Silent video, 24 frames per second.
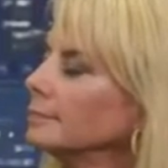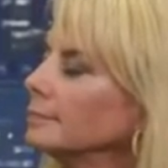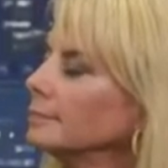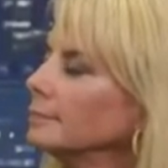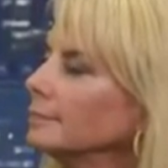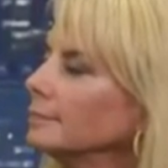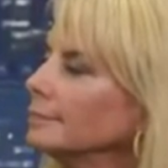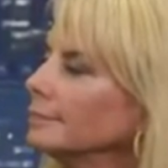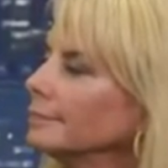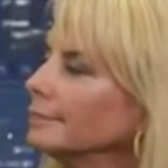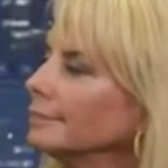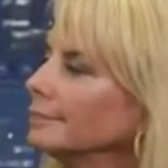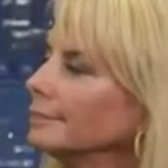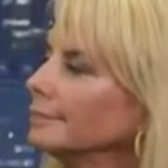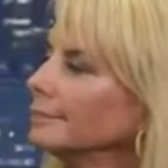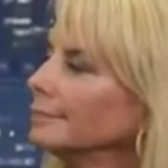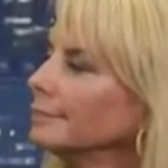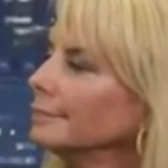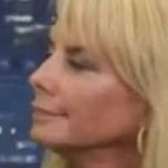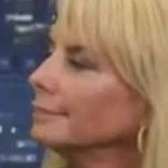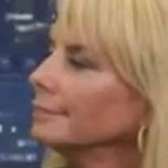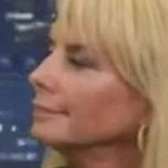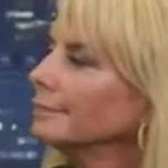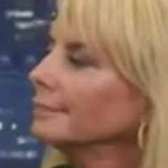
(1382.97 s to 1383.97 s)

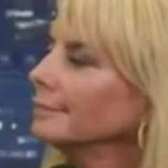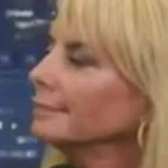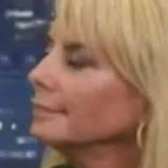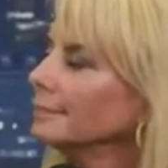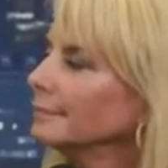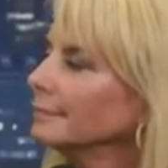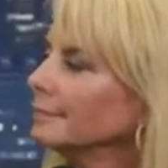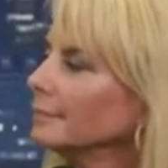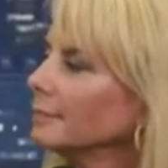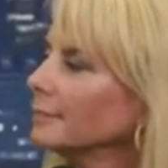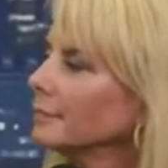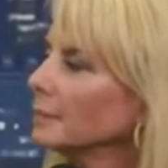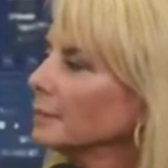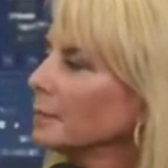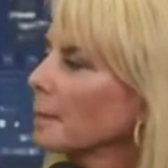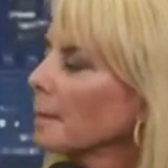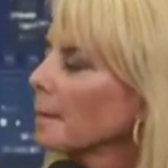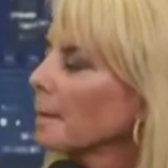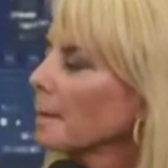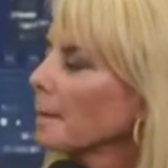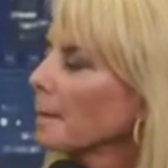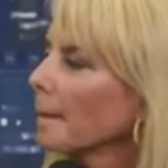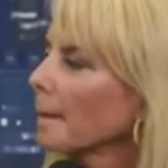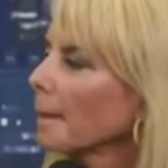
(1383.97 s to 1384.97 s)

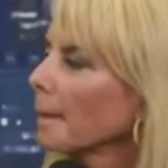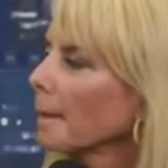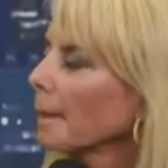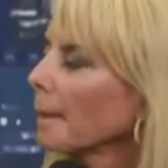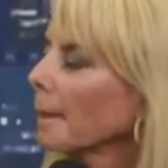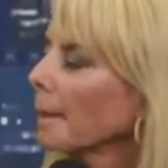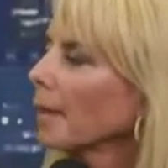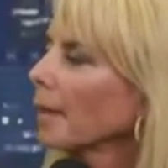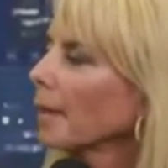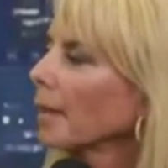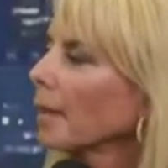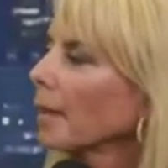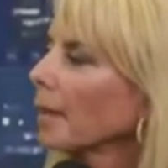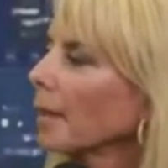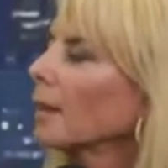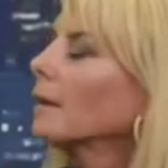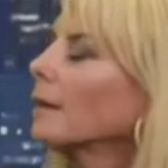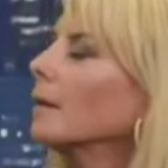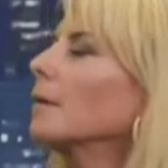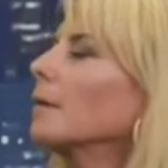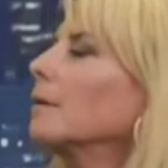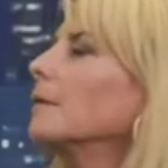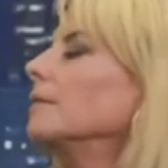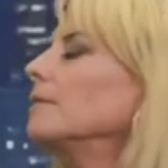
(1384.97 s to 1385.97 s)

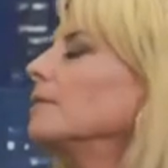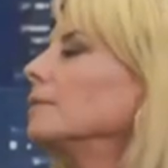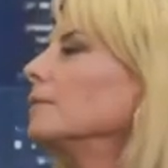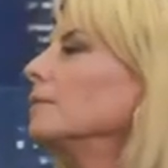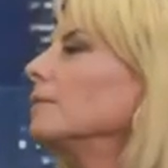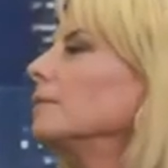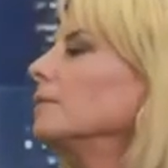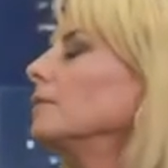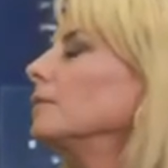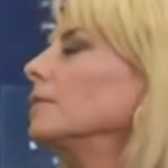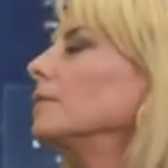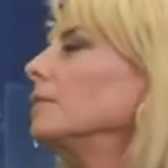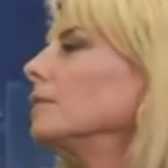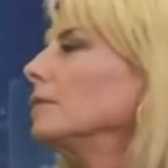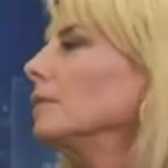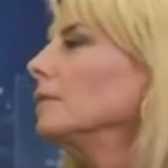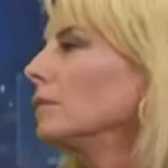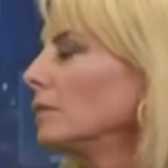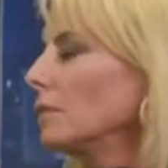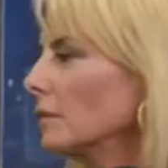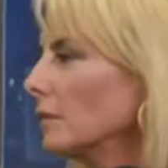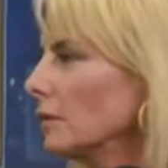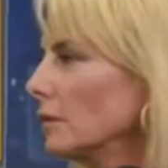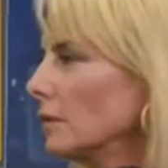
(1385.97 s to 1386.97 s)

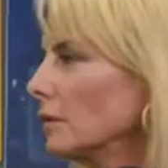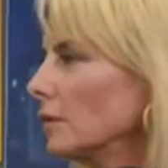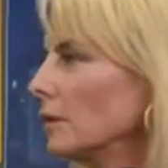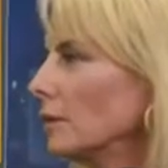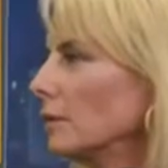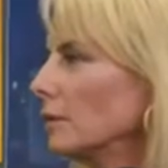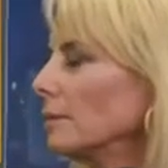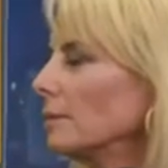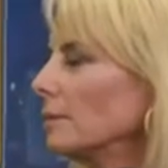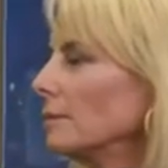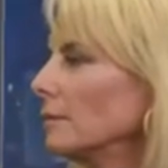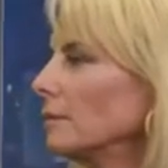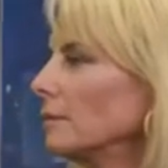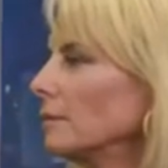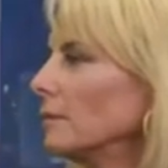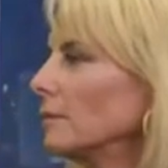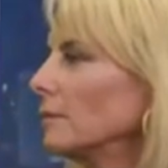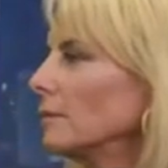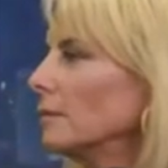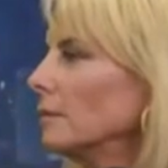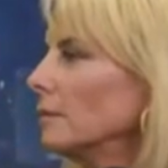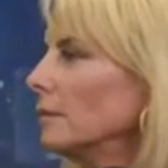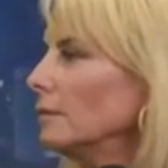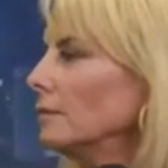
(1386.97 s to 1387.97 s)

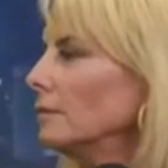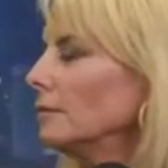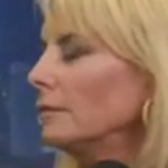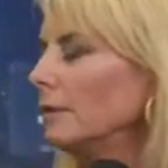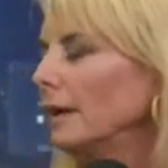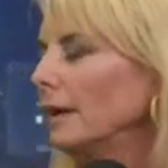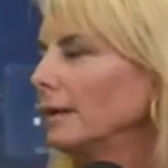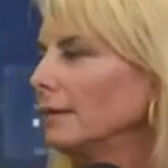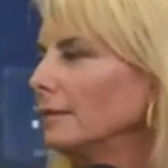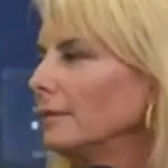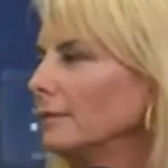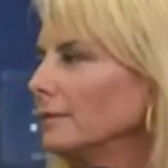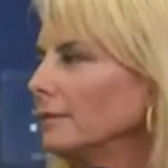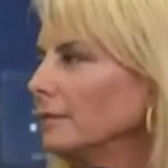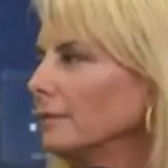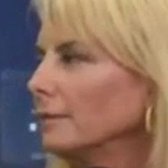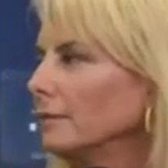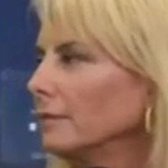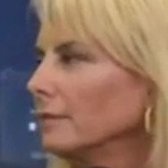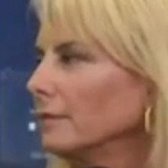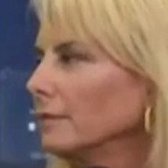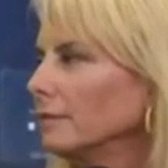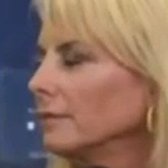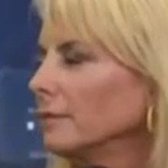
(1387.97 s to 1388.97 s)

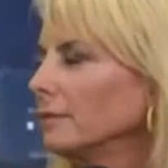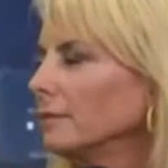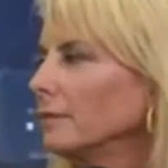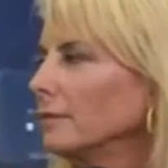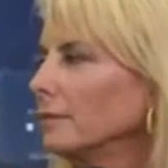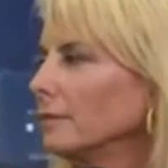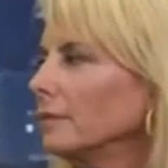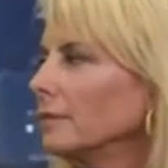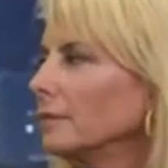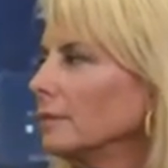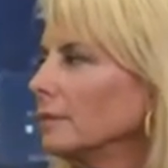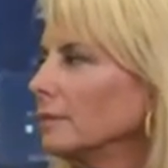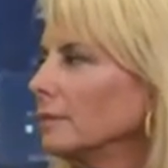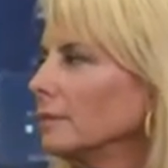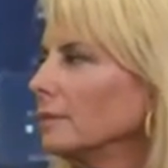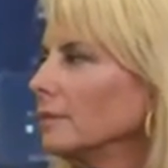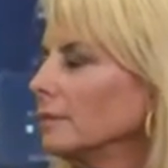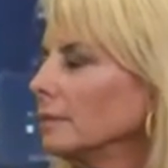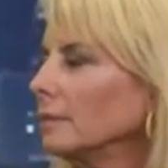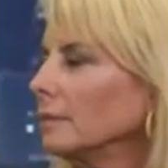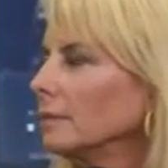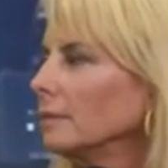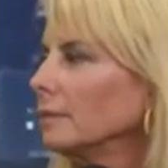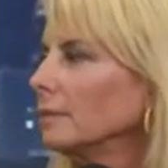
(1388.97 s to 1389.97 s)

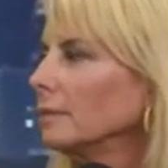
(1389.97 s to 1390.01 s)
The person shown says nothing.